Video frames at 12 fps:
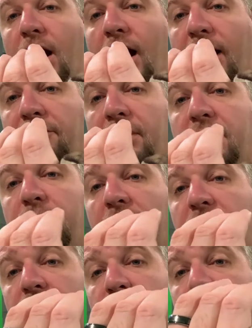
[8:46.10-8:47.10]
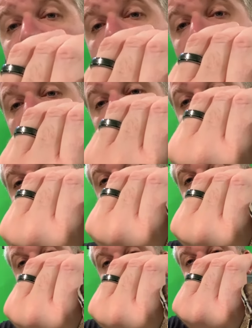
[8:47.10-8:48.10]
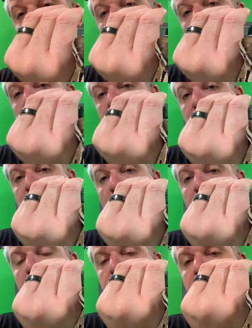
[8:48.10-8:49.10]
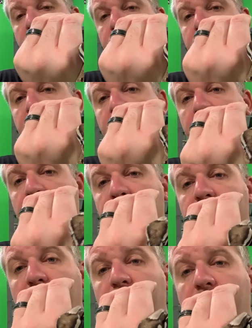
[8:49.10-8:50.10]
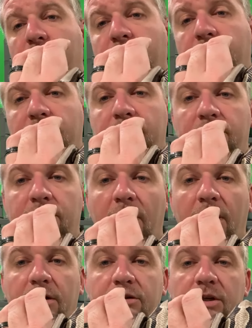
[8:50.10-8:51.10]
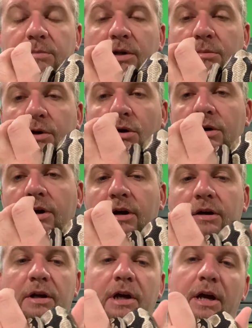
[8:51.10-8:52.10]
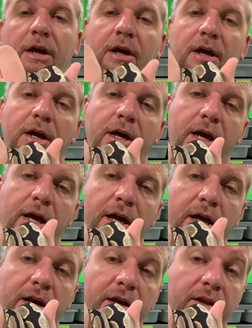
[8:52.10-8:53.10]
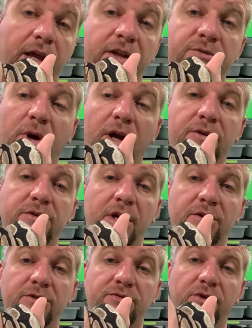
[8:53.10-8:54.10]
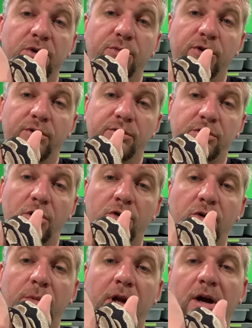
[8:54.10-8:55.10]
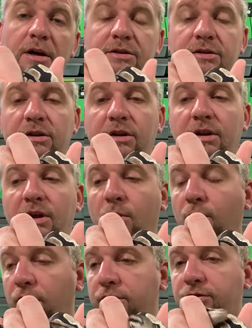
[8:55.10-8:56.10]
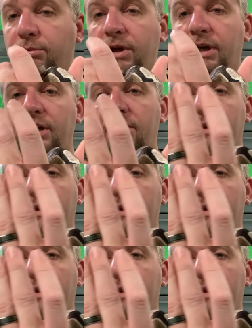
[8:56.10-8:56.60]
I recommend using cocoa chips of some sort, chipped up coconut, and that's what I use. I use Freedom Breeders Cocoa Blocks. It works for me.